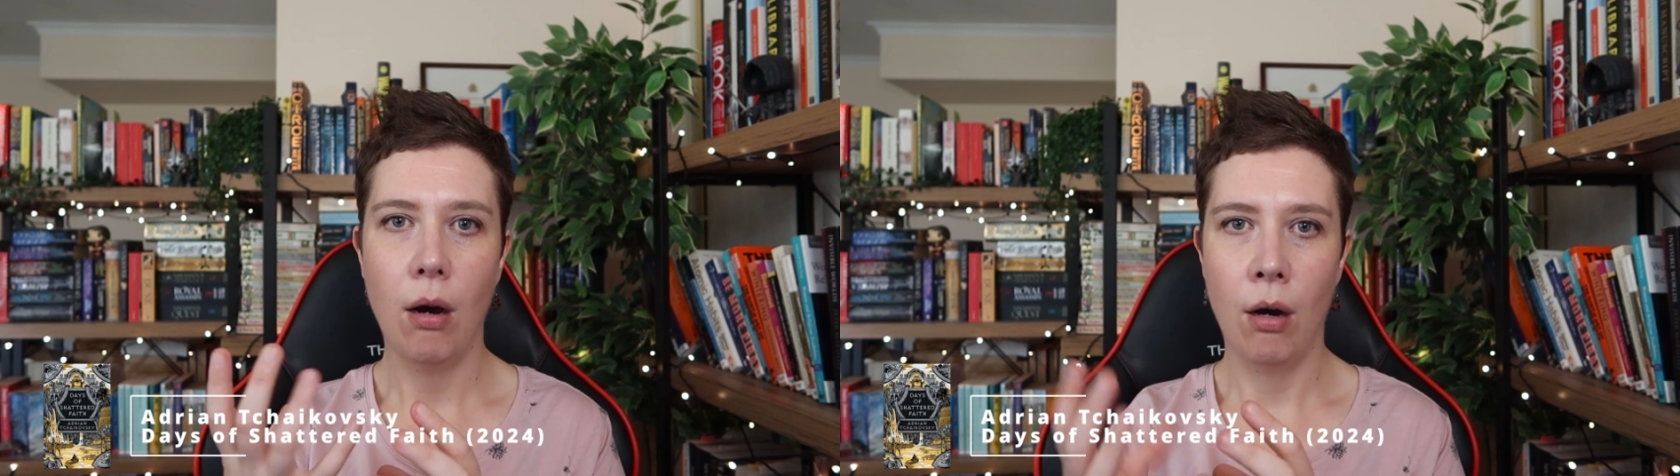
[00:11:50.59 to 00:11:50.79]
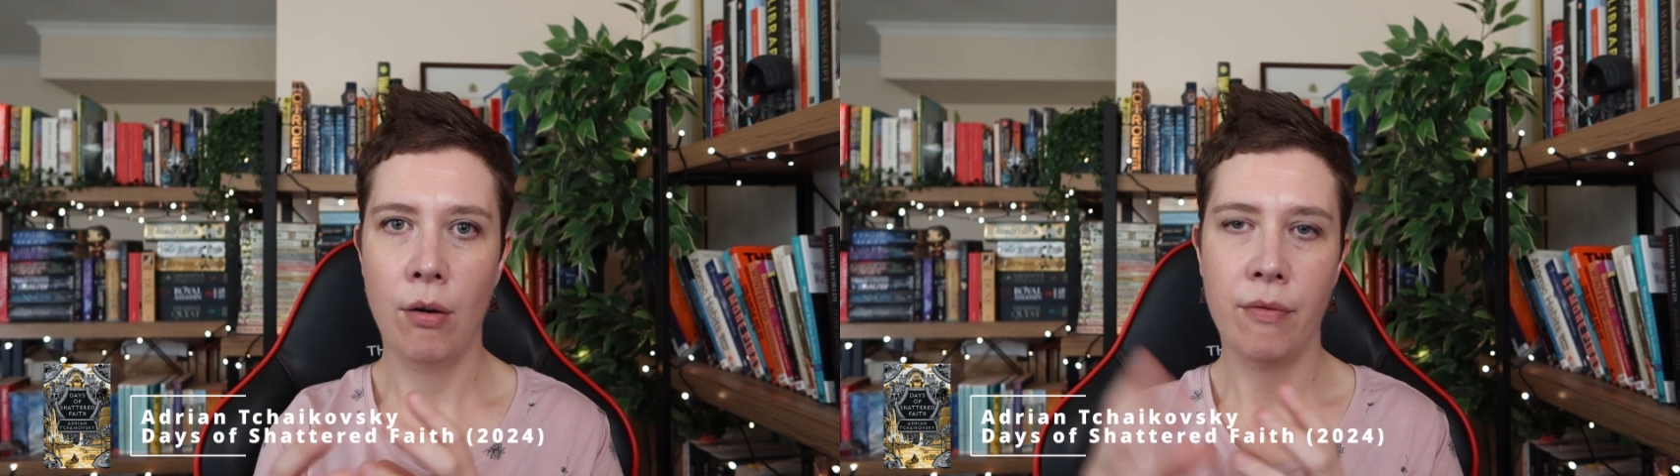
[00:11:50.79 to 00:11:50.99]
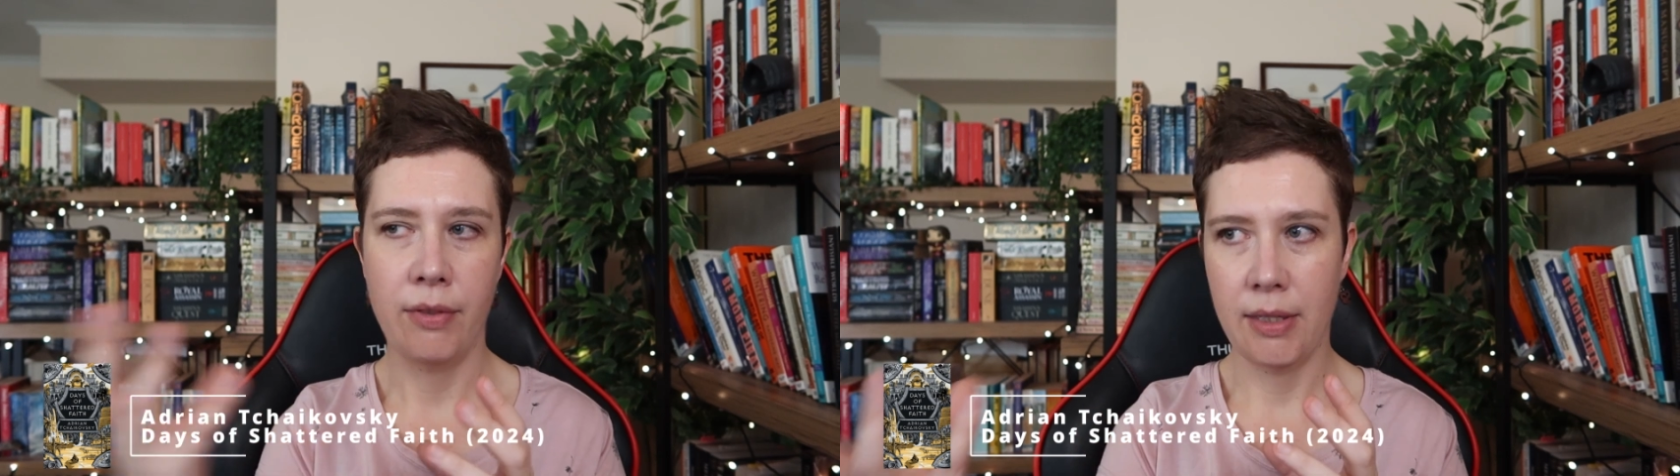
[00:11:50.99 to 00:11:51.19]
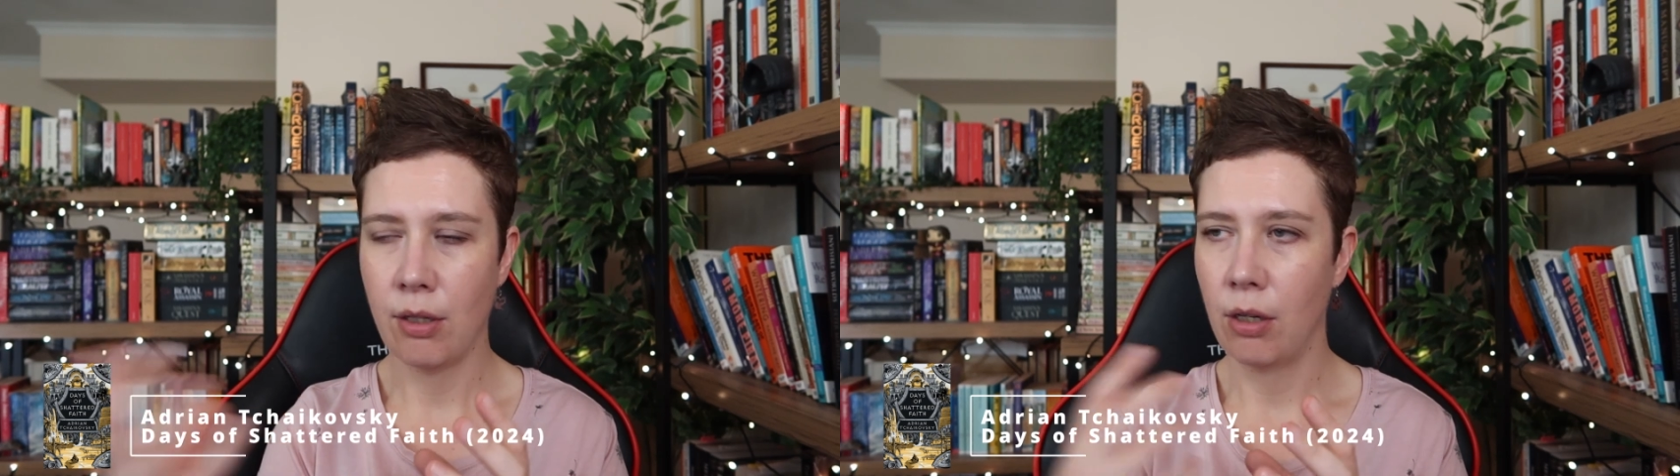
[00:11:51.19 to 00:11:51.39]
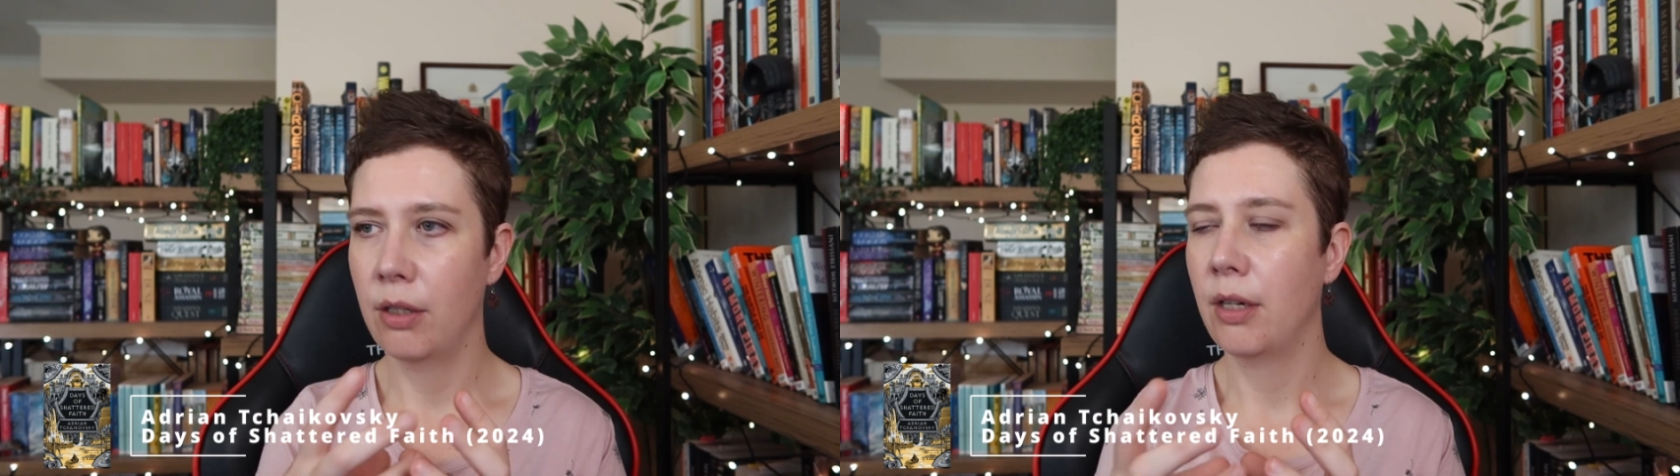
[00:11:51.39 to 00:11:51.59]
of this
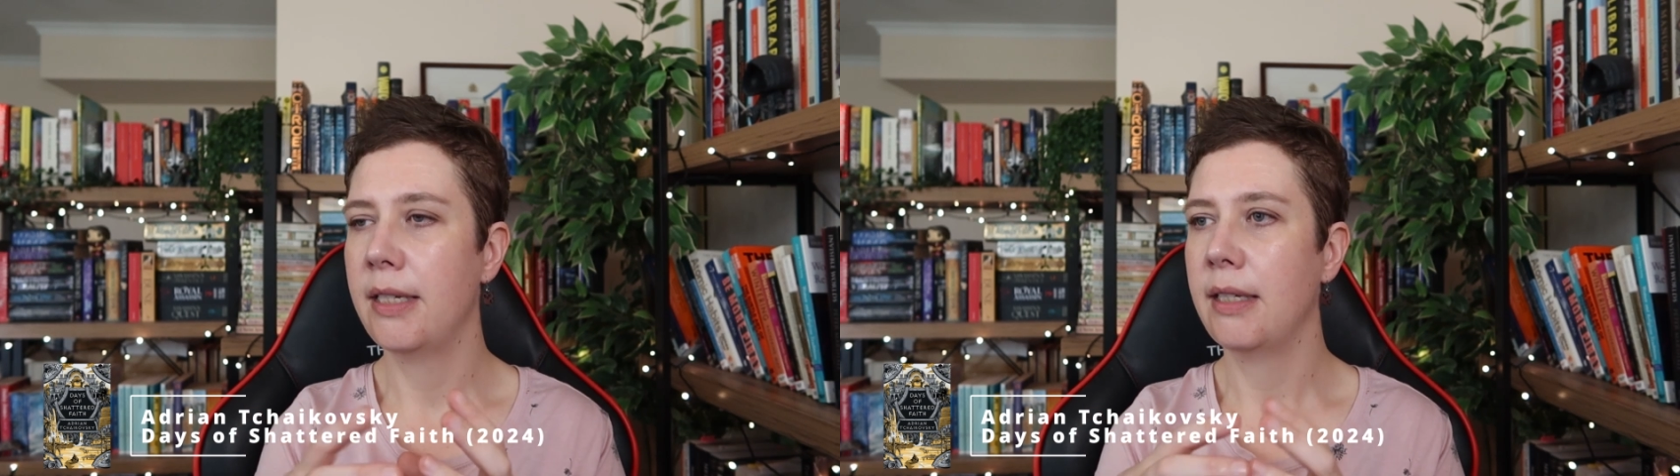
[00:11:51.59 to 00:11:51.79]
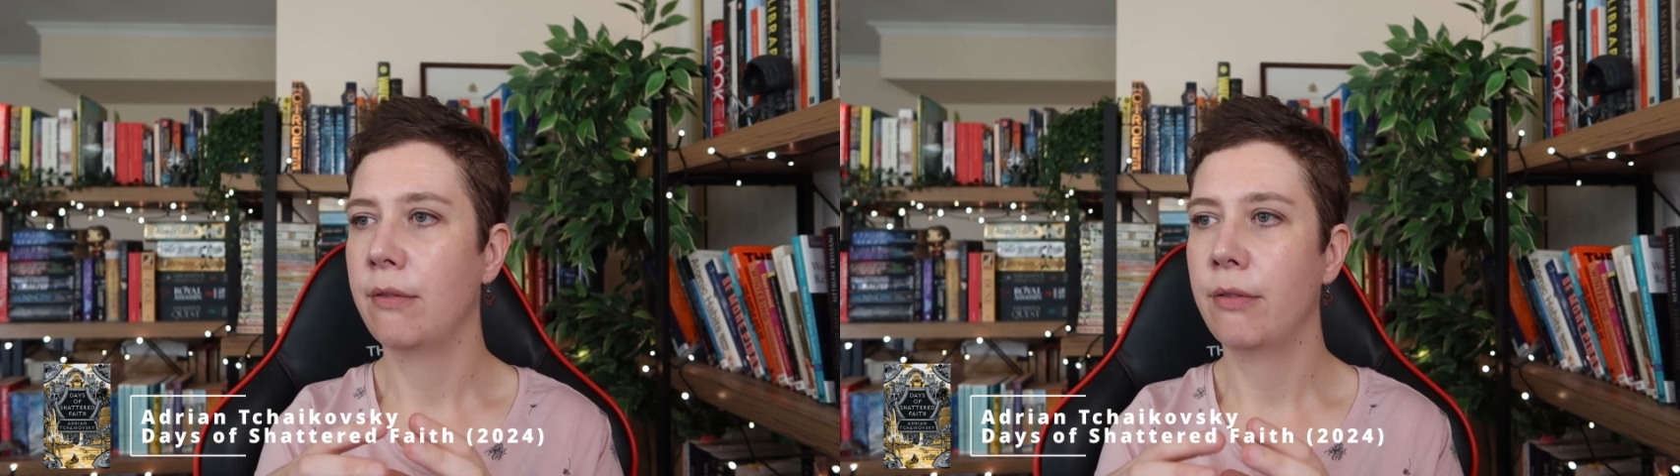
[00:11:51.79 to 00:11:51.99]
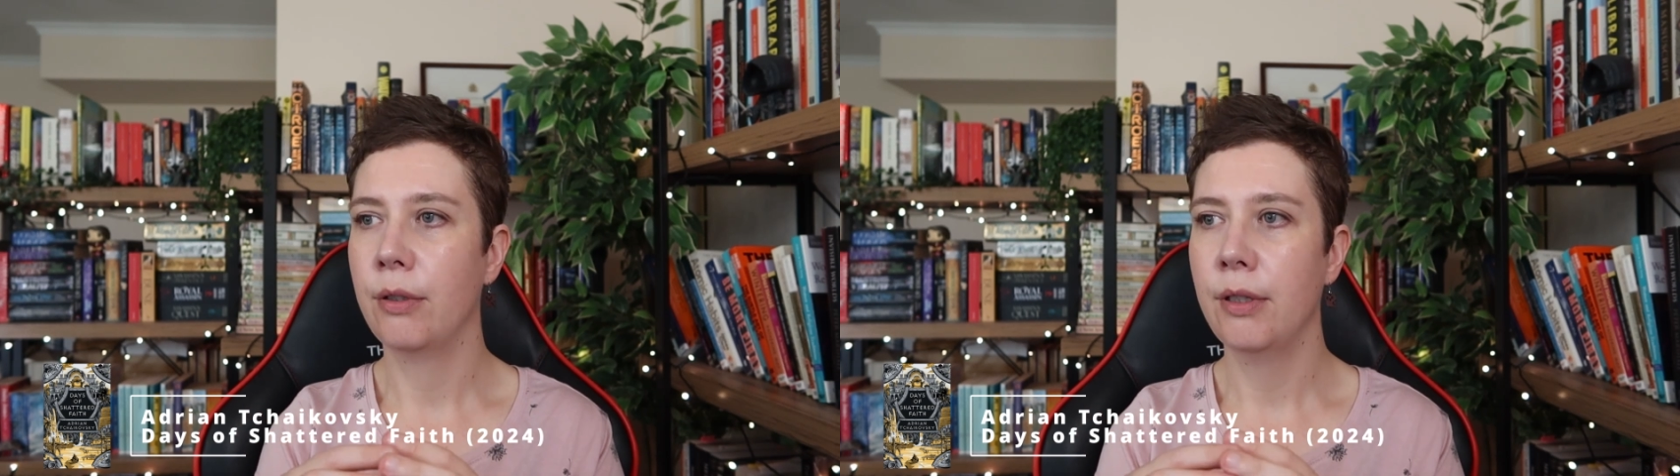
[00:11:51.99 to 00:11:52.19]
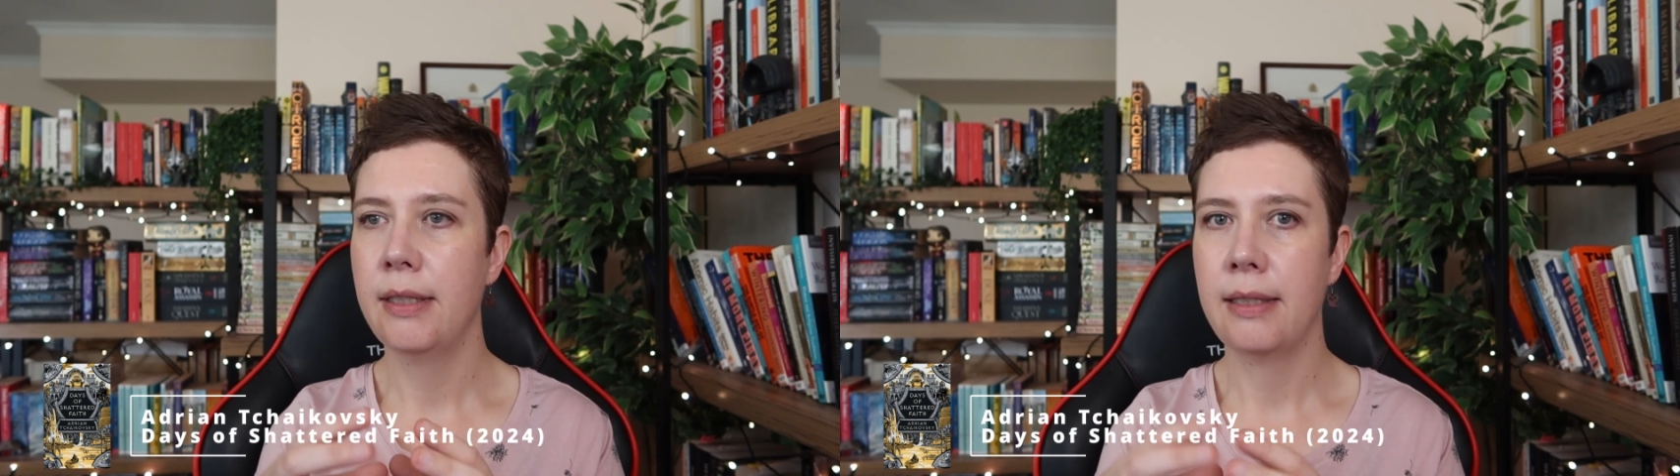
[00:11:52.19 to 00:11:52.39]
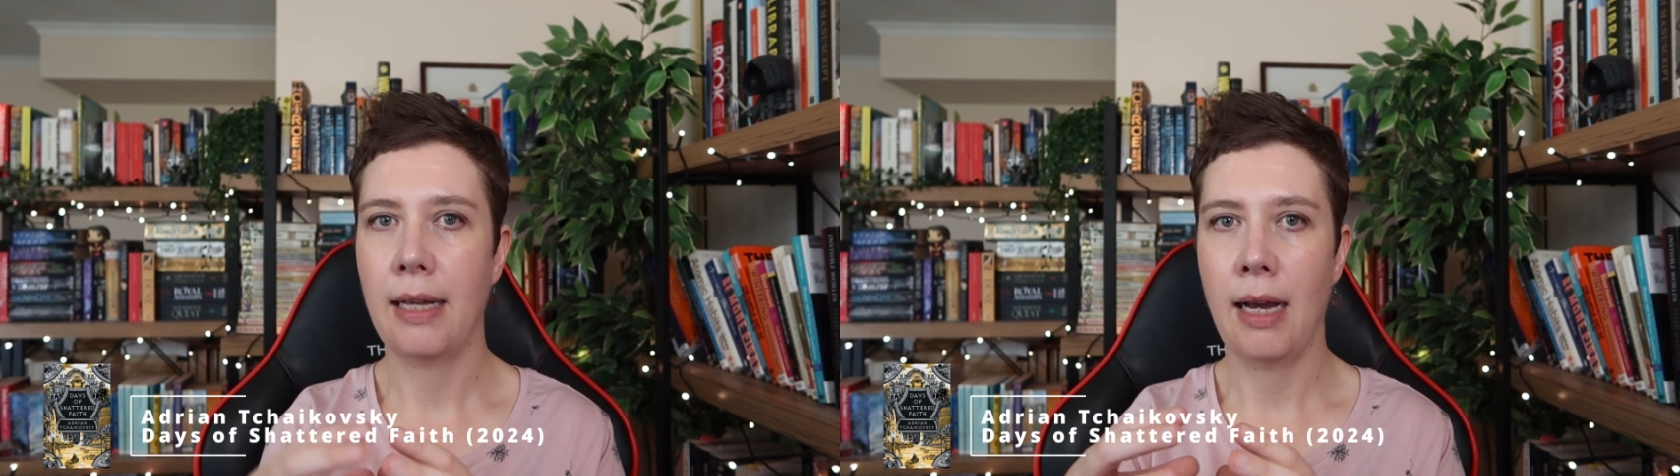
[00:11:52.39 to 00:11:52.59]
colonizing force,